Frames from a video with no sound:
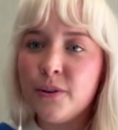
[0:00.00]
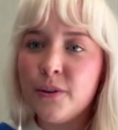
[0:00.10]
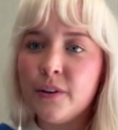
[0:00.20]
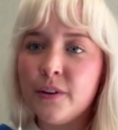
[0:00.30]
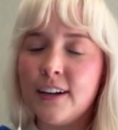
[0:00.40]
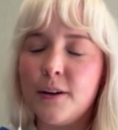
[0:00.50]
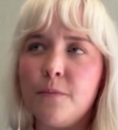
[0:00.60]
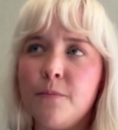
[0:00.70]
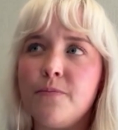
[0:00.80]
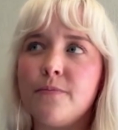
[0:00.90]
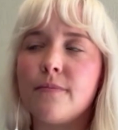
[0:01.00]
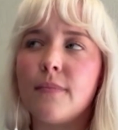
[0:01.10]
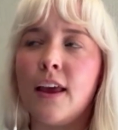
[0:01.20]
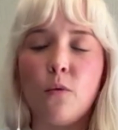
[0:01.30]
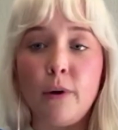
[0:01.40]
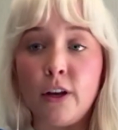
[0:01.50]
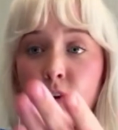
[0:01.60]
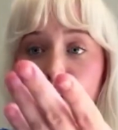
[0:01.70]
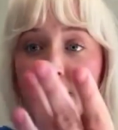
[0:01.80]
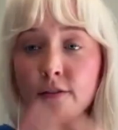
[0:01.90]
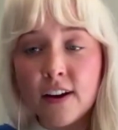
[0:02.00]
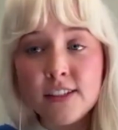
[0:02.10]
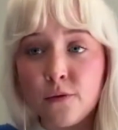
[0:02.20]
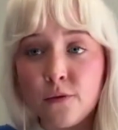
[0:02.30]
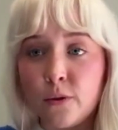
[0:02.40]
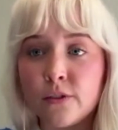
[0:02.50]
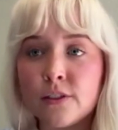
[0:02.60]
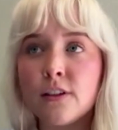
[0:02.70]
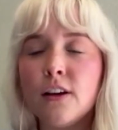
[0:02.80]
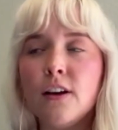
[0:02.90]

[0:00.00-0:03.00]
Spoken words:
Um, and when we go to festivals,